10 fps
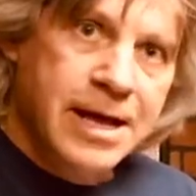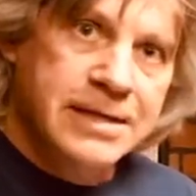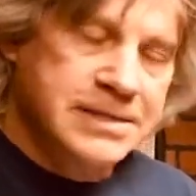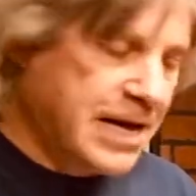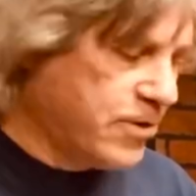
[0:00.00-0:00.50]

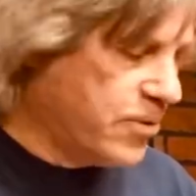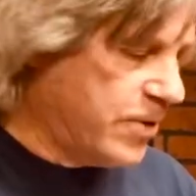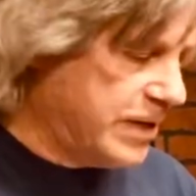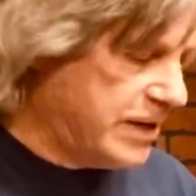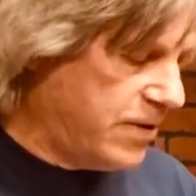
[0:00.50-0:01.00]
Instead of
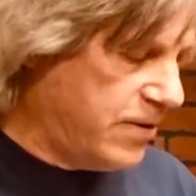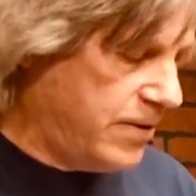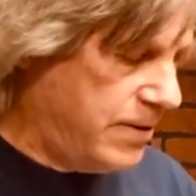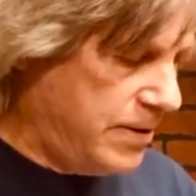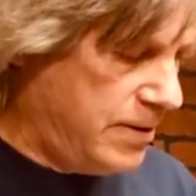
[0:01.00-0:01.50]
going, you
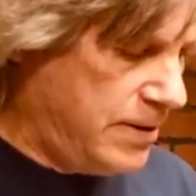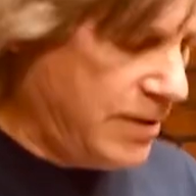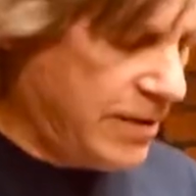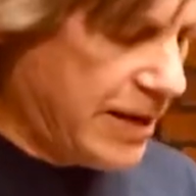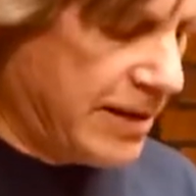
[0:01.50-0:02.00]
know,
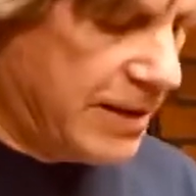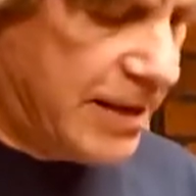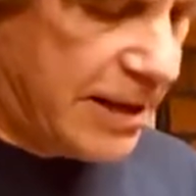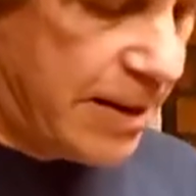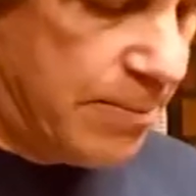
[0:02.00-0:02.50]

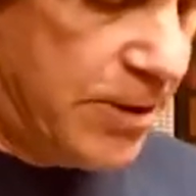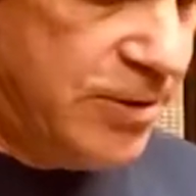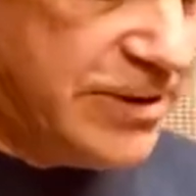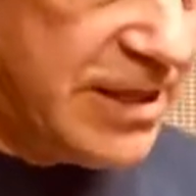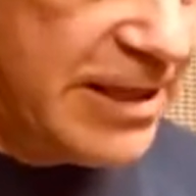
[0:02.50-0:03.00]
like a
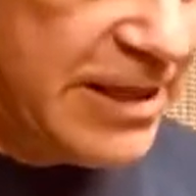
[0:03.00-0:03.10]
bluesy thing,